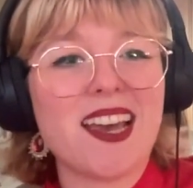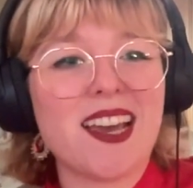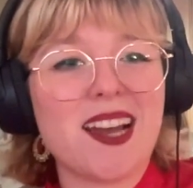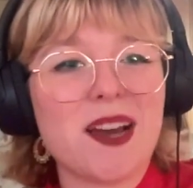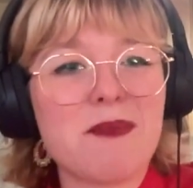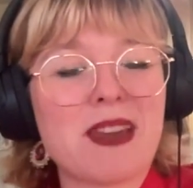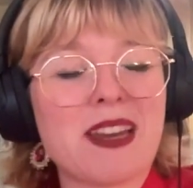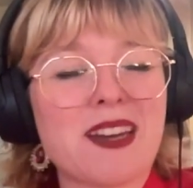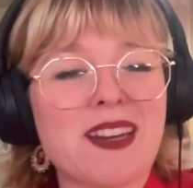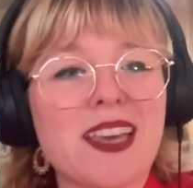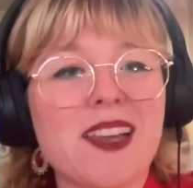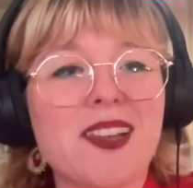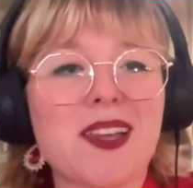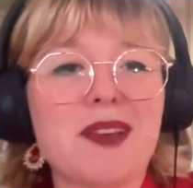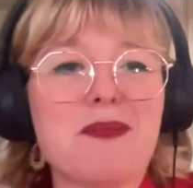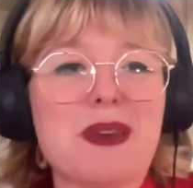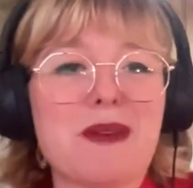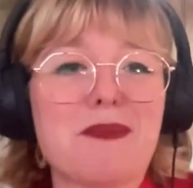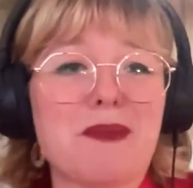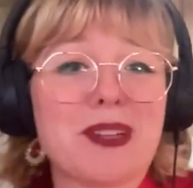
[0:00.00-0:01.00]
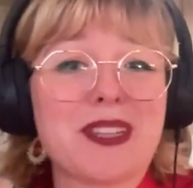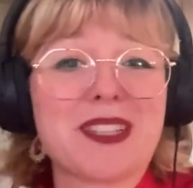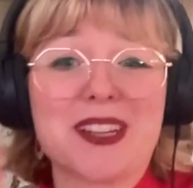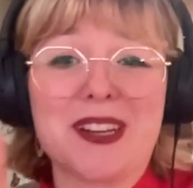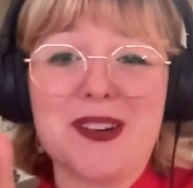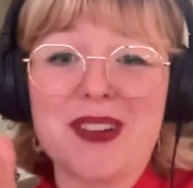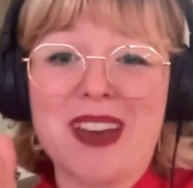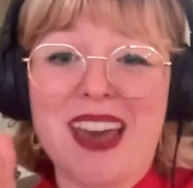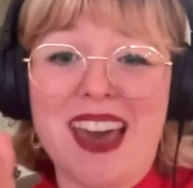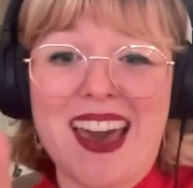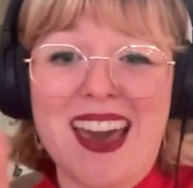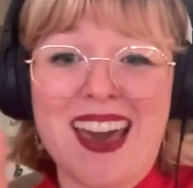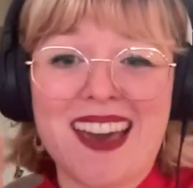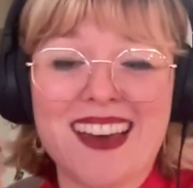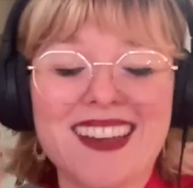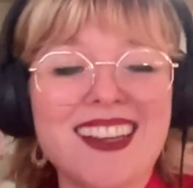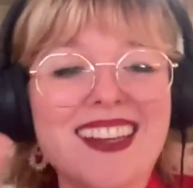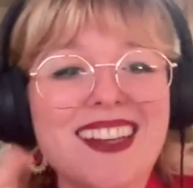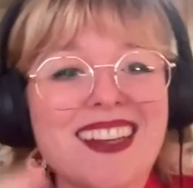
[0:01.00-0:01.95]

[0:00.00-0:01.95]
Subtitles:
I mean, killing people isn't okay.